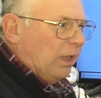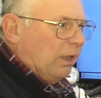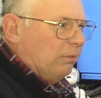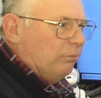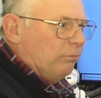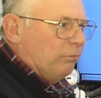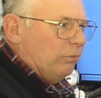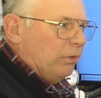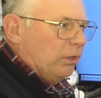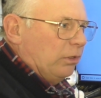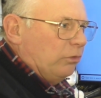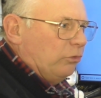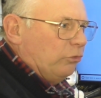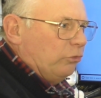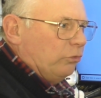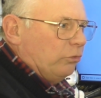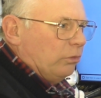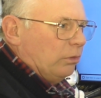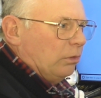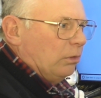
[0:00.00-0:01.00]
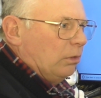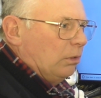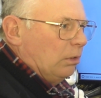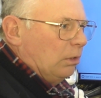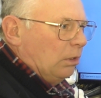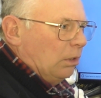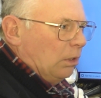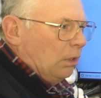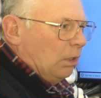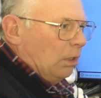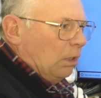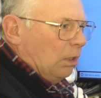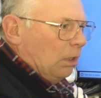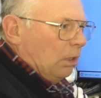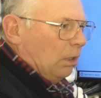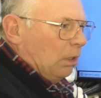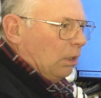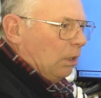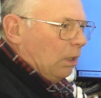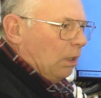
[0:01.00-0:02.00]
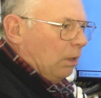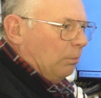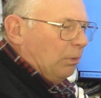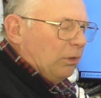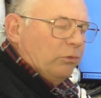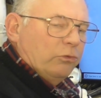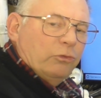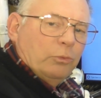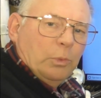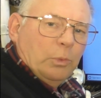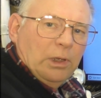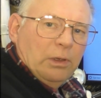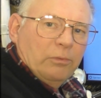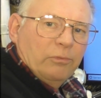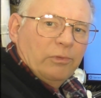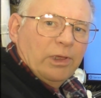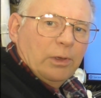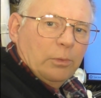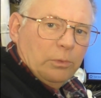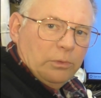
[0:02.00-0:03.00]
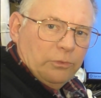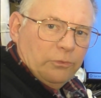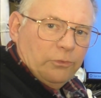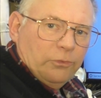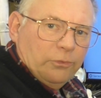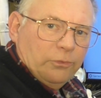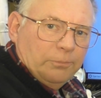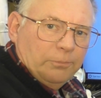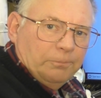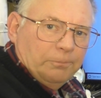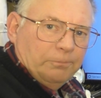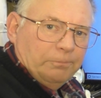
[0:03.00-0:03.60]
average about 12 hours,